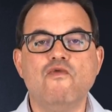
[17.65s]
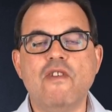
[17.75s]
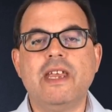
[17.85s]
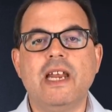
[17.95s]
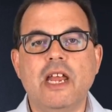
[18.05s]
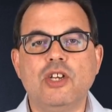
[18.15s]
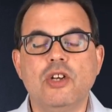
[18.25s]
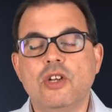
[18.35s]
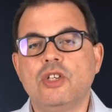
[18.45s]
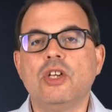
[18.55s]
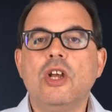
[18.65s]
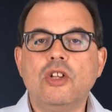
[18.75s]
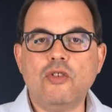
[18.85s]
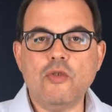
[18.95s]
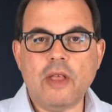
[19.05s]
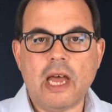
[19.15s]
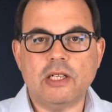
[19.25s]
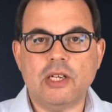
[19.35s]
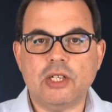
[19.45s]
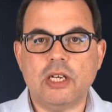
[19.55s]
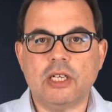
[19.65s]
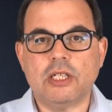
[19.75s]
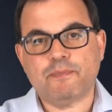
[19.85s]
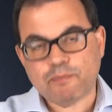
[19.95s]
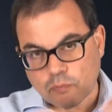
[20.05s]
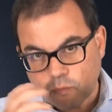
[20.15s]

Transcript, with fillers: Regulations 2006.